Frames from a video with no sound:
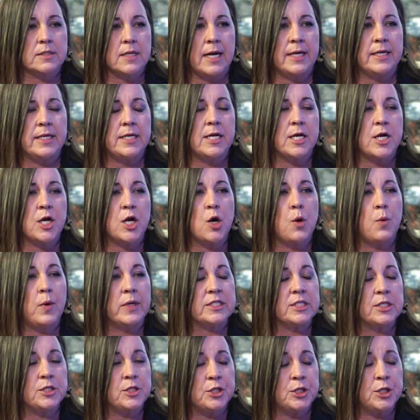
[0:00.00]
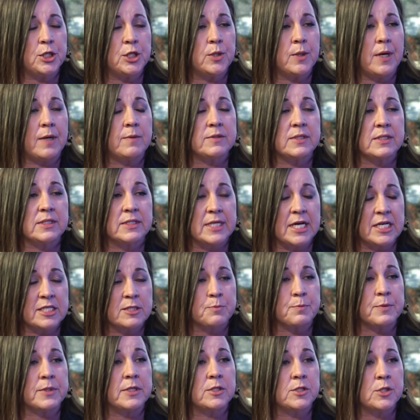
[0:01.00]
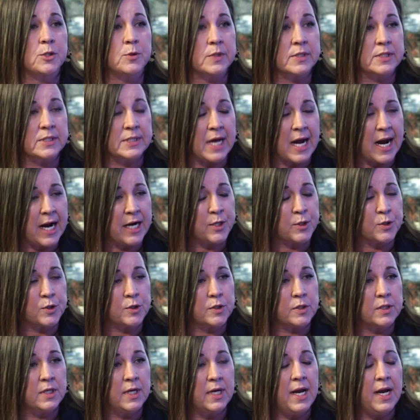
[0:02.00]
I didn't know what to do, I was desperate, suicidal,